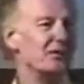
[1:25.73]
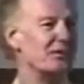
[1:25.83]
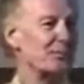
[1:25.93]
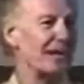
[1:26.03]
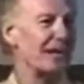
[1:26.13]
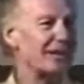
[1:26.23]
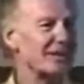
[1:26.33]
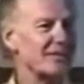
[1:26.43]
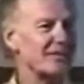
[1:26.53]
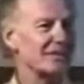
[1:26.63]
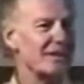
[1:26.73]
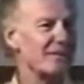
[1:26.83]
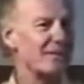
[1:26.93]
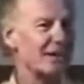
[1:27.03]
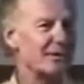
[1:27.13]
you and your parents have the
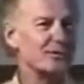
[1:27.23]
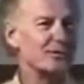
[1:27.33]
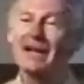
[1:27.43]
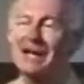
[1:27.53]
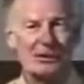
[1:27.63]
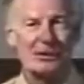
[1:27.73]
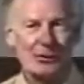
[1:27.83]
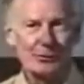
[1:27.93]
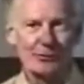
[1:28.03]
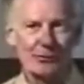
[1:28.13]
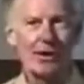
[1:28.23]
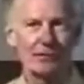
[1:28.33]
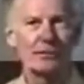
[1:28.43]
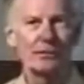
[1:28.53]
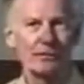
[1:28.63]
same values, no, you're
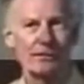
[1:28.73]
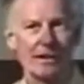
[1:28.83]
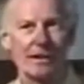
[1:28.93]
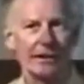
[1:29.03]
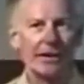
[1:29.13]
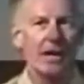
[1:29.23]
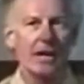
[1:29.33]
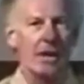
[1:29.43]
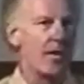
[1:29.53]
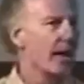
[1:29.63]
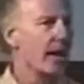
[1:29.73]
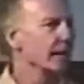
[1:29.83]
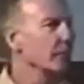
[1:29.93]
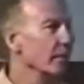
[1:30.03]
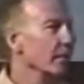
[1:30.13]
often going to find
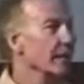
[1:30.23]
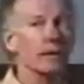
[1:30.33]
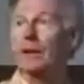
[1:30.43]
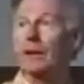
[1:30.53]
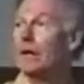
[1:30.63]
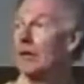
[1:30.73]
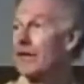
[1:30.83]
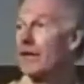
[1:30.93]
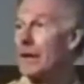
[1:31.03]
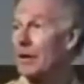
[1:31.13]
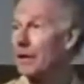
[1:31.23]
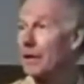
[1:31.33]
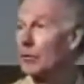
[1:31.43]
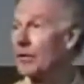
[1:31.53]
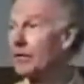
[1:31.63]
that within a family,
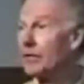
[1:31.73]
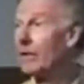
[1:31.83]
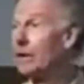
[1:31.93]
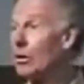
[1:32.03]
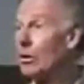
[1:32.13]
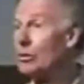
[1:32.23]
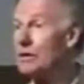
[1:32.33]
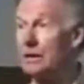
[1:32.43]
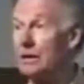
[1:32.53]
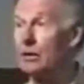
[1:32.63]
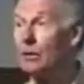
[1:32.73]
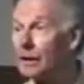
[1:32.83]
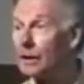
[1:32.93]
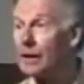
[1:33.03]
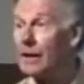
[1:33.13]
within a very close knit
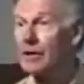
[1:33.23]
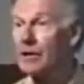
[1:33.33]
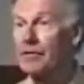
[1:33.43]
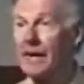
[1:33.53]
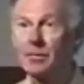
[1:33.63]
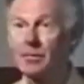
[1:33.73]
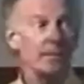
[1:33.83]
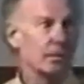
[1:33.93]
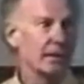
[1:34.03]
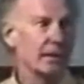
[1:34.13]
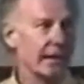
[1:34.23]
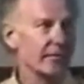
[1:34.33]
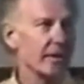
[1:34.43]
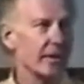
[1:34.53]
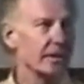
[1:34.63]
unit, in fact, people can
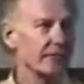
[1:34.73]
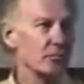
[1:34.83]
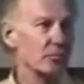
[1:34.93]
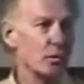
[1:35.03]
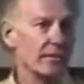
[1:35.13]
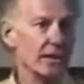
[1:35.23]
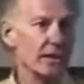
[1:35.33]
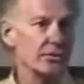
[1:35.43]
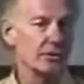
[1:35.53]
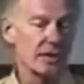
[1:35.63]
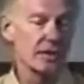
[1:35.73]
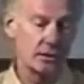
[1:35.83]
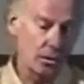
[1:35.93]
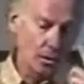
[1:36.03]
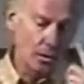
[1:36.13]
have very different motivations. I
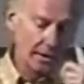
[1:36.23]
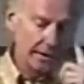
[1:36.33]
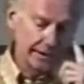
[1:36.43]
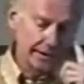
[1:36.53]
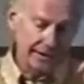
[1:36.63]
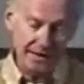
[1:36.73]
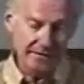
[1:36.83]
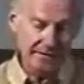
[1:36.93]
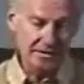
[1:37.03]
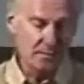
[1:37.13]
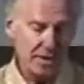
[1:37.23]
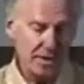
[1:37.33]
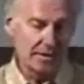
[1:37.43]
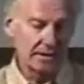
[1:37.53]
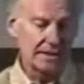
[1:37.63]
know in the case of some
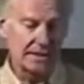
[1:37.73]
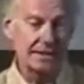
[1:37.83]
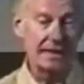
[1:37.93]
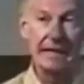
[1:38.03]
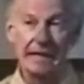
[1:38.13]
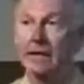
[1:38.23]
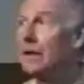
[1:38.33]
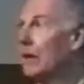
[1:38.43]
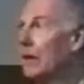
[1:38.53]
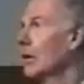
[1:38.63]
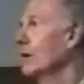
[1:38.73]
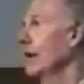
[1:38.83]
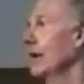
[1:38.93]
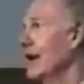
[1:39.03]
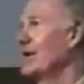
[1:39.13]
parents, they say, okay,